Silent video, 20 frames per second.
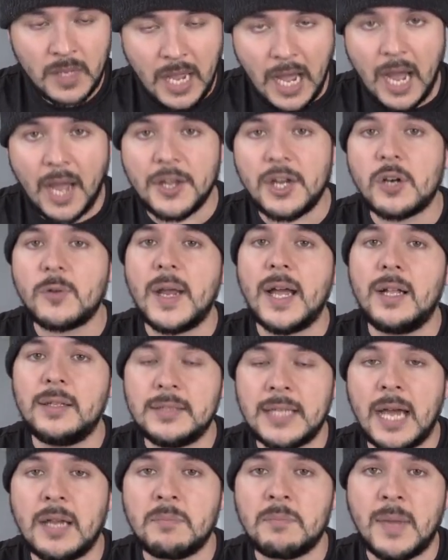
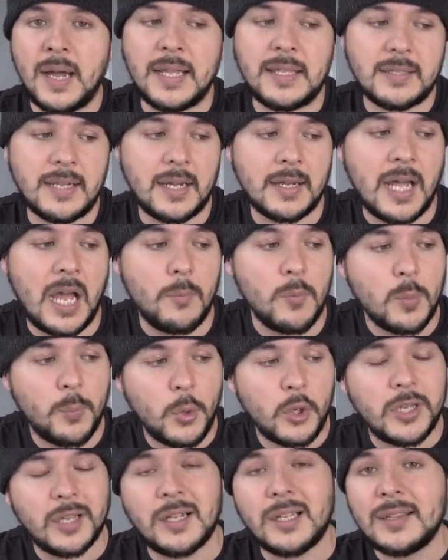irl.minds.com. We're
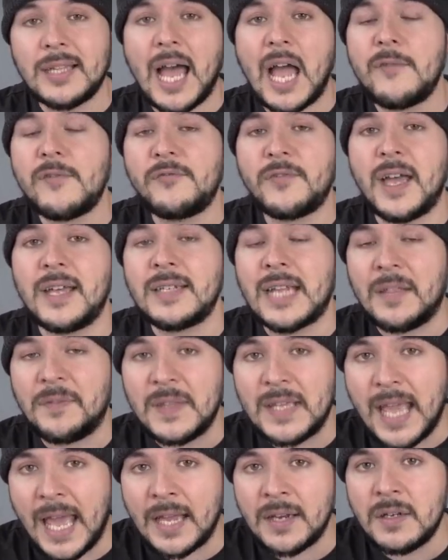putting on a live event at
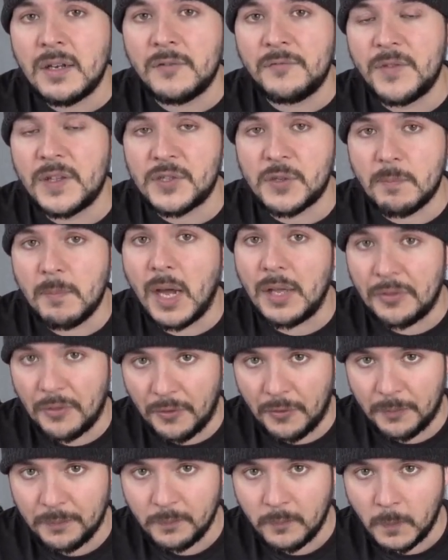the end of this
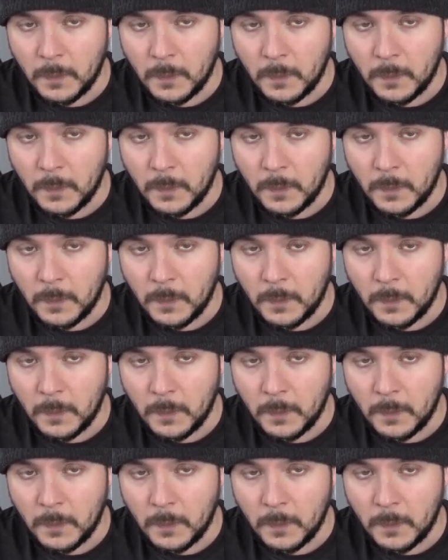month.